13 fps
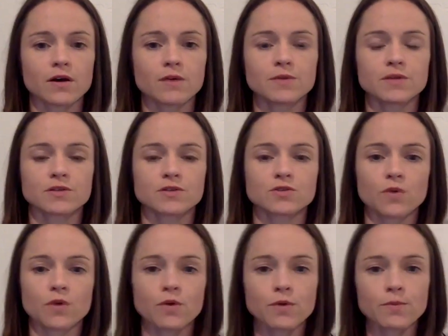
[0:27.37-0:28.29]
is a
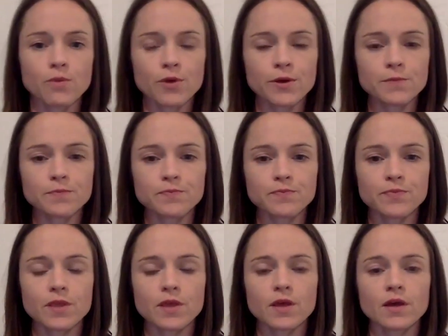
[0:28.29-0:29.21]
soil report
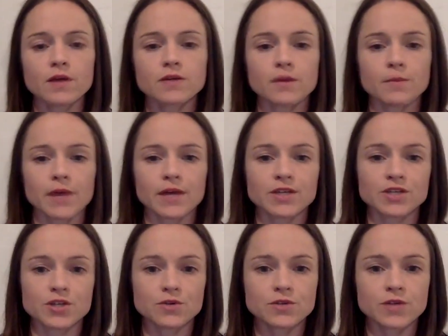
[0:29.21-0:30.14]
done by a
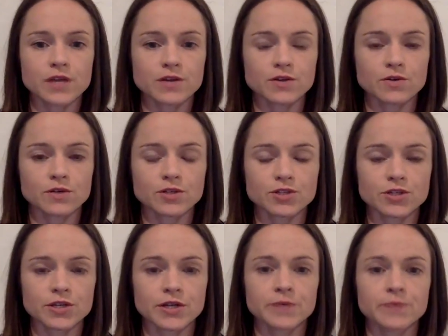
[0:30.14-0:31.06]
geotechnical
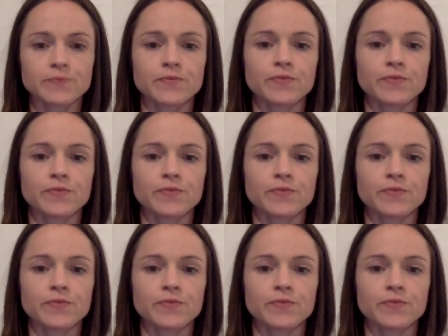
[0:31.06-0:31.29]
engineer.